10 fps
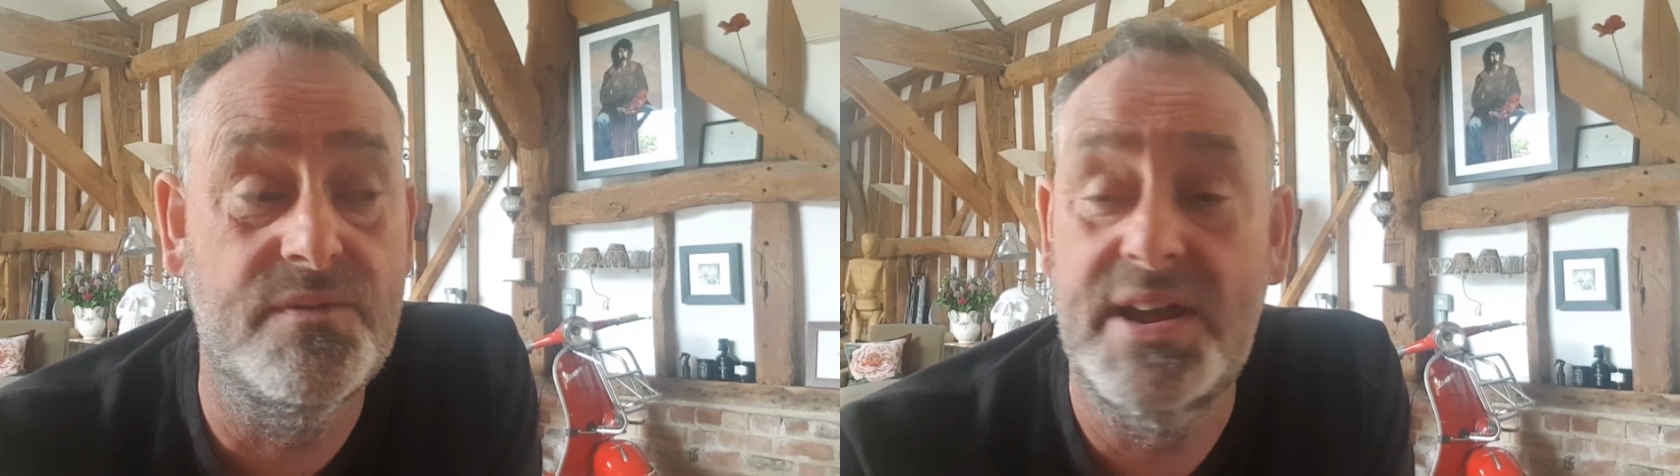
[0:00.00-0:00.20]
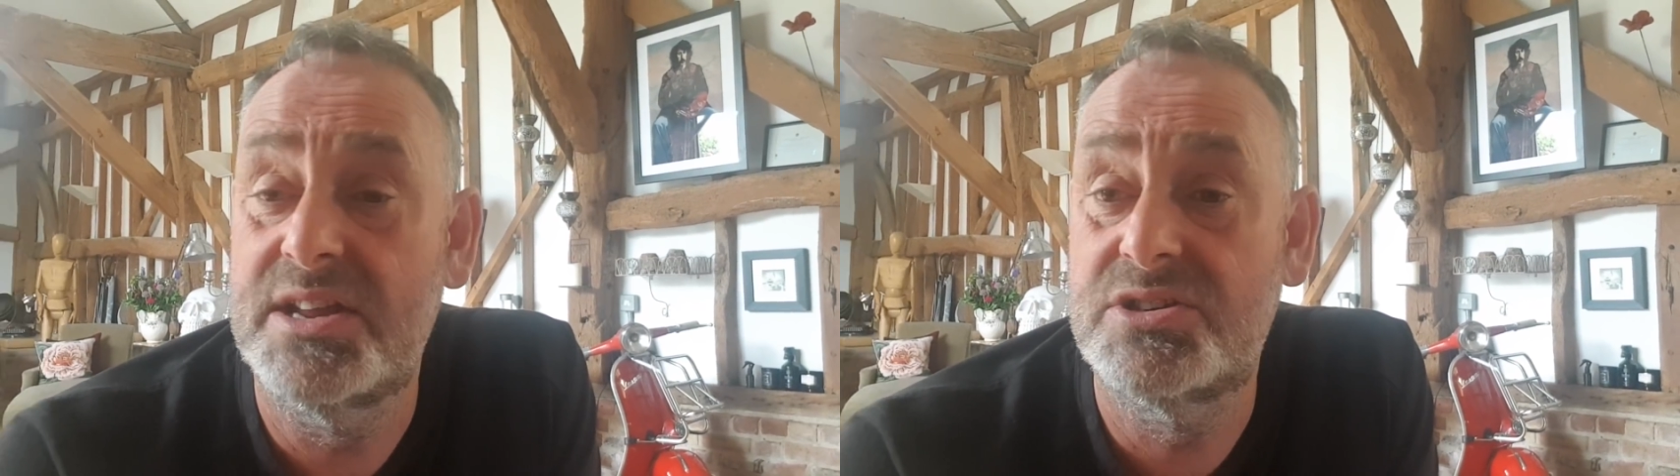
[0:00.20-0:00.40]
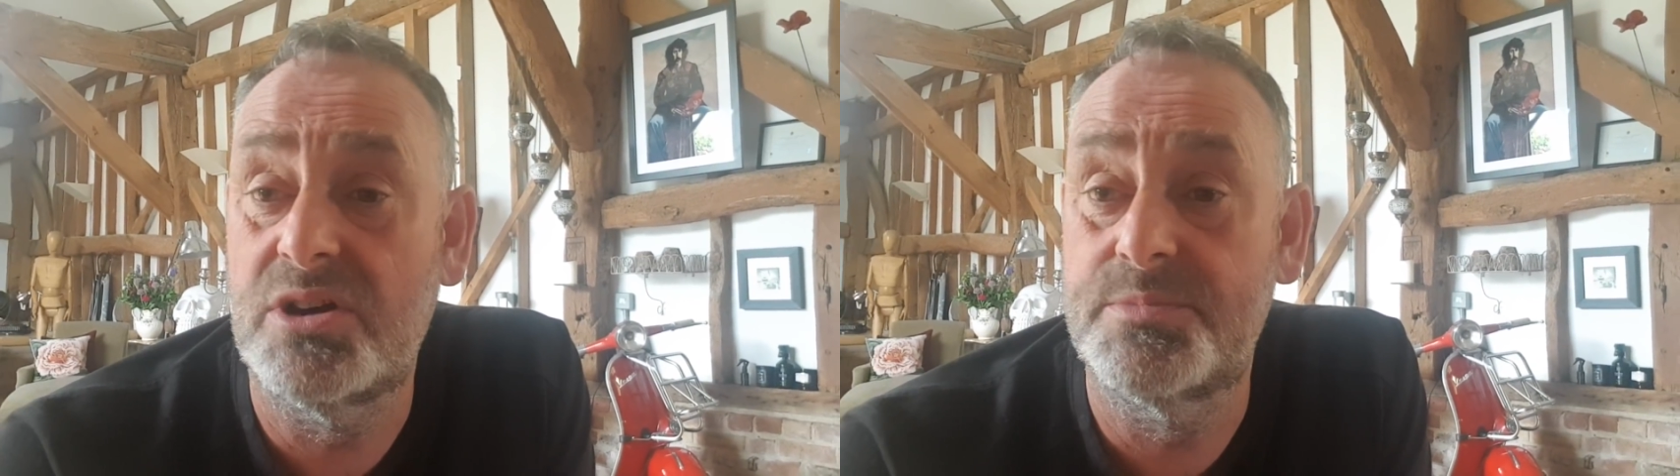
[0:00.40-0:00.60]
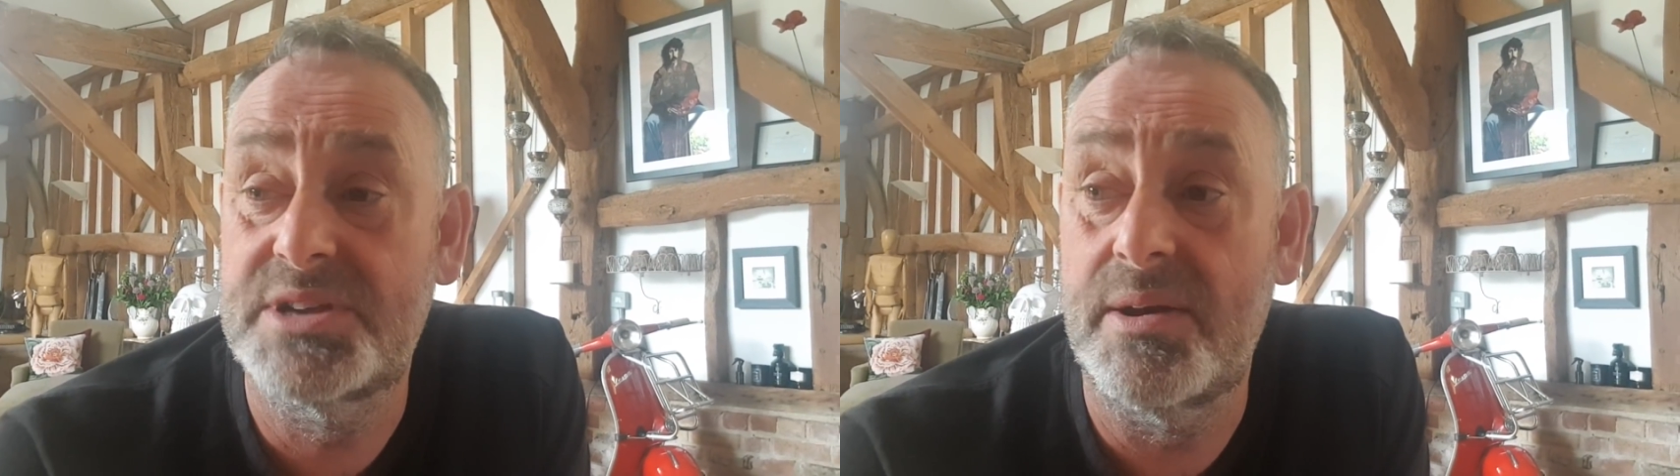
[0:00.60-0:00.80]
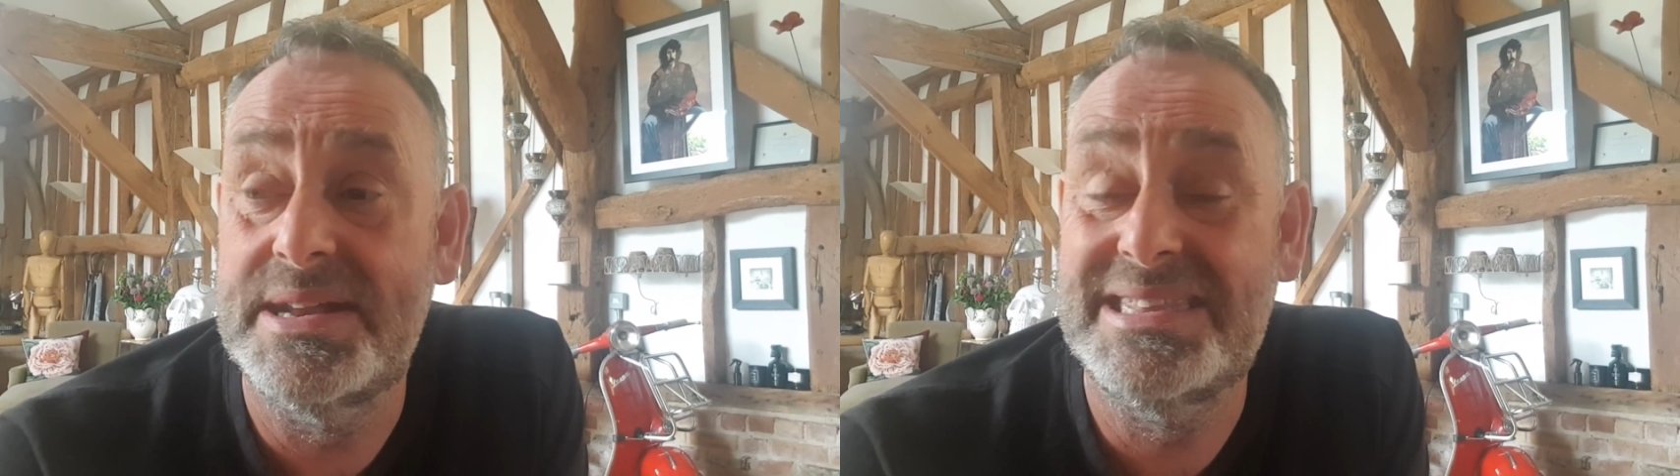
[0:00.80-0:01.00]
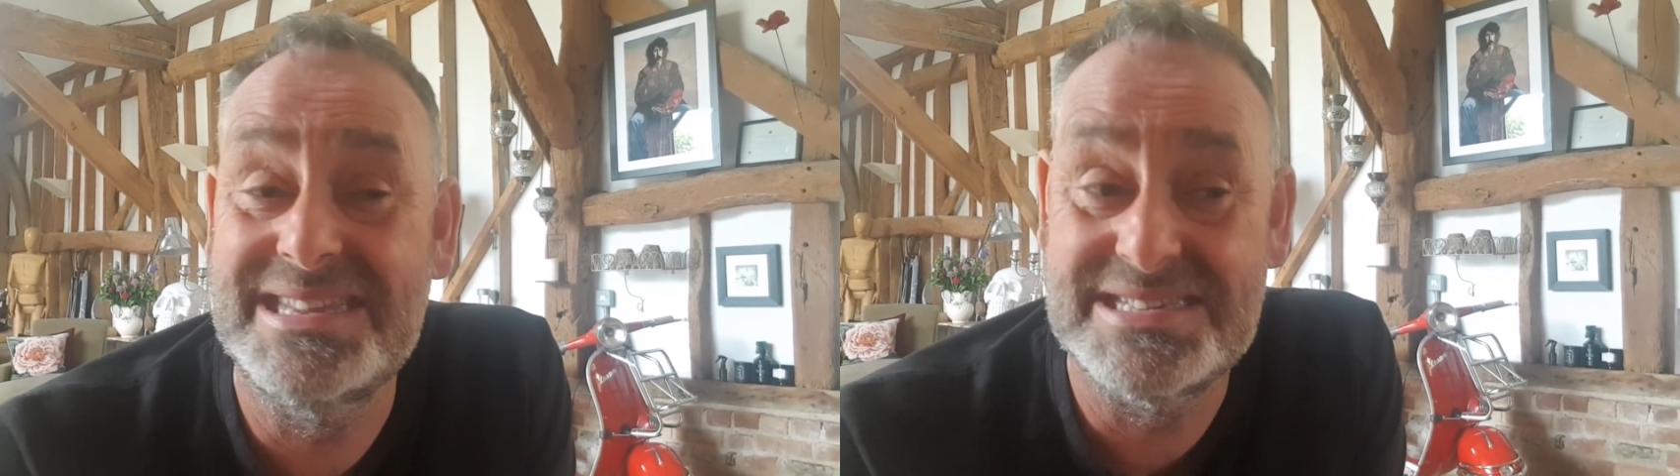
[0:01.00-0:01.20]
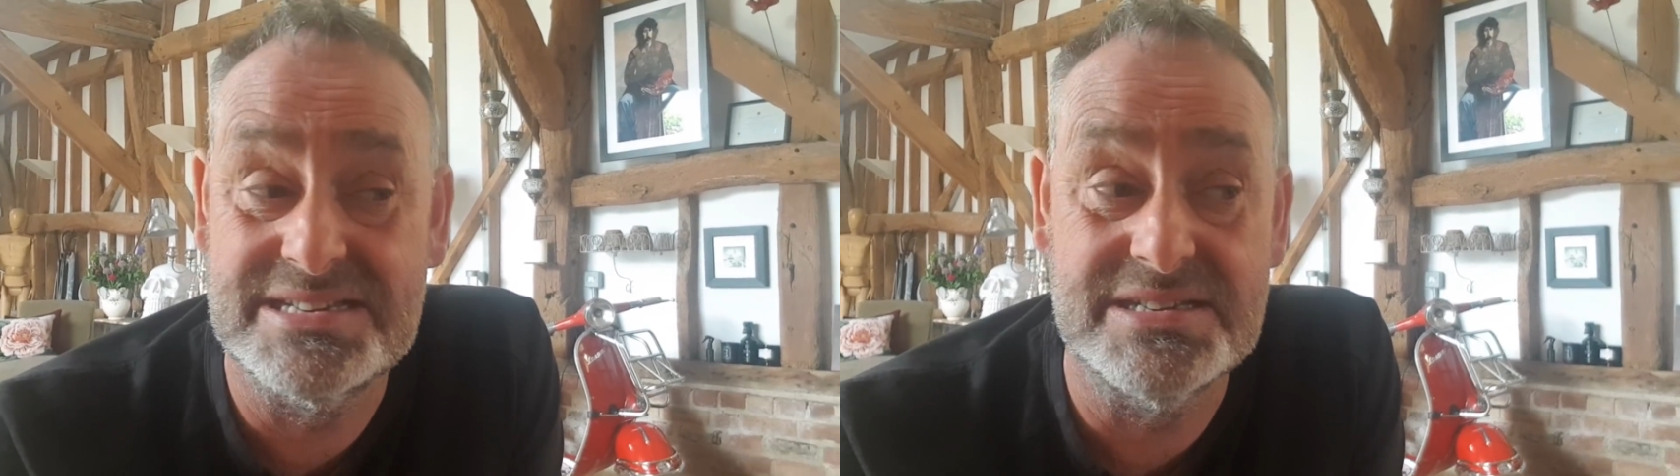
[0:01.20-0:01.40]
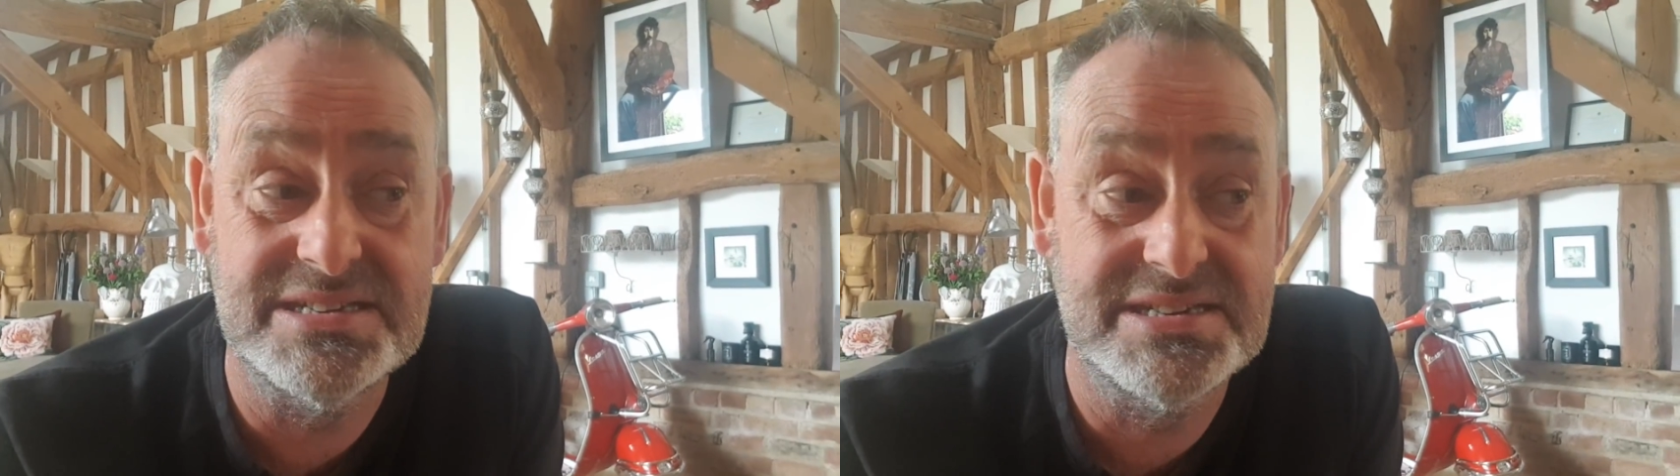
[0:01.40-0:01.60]
van jobs going a
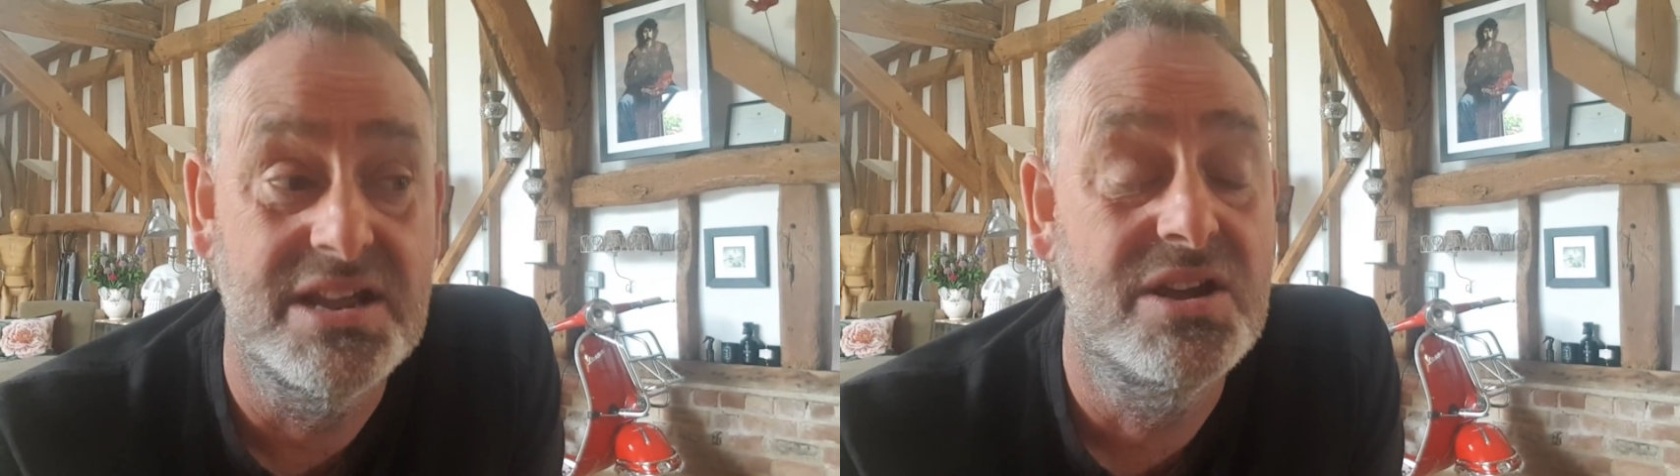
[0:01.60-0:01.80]
distance,